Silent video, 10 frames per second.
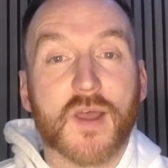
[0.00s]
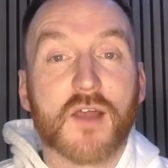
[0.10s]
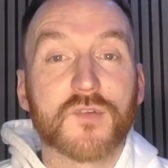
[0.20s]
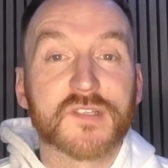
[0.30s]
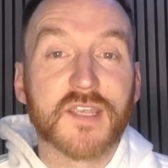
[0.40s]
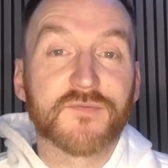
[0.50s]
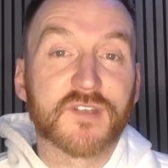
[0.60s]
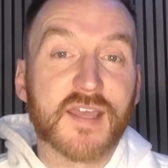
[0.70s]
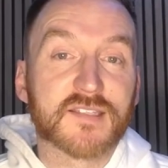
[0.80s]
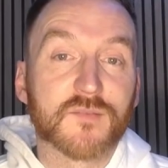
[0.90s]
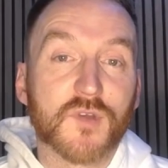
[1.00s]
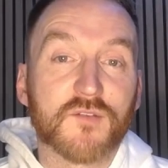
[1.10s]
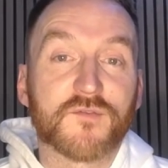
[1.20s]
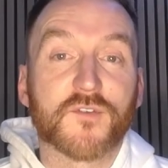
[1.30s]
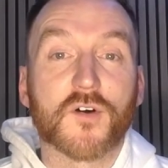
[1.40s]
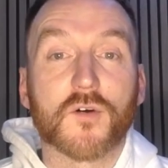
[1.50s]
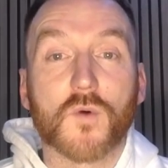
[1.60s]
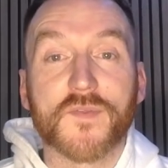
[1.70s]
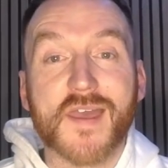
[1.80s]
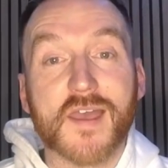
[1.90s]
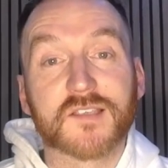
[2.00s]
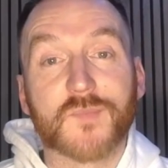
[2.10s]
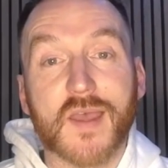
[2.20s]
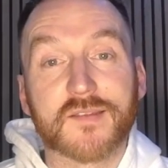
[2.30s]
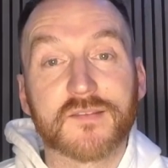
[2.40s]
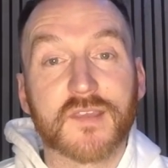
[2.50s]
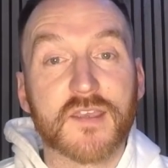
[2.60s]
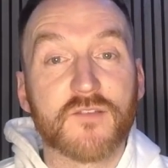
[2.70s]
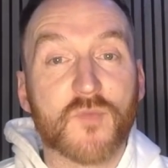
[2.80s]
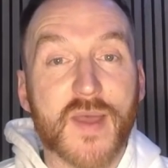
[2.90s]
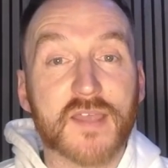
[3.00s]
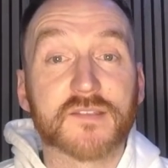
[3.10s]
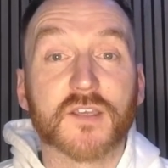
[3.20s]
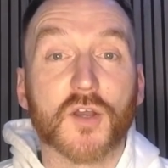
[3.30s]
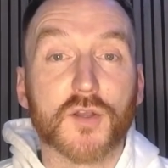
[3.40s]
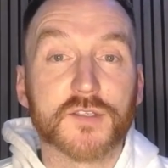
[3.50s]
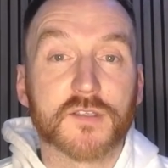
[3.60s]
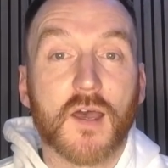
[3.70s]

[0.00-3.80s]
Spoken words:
I received an estimate for what they expected the repairs to cost,